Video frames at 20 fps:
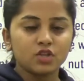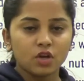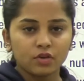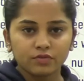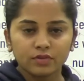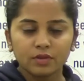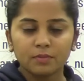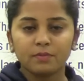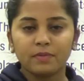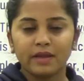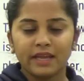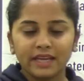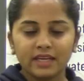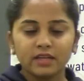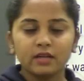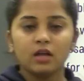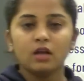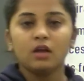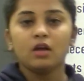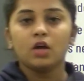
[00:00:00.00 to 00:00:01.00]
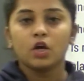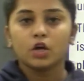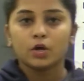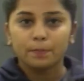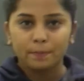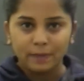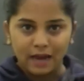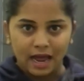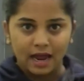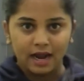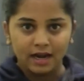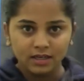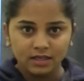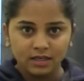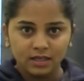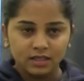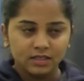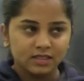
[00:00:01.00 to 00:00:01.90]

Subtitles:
off the main plant,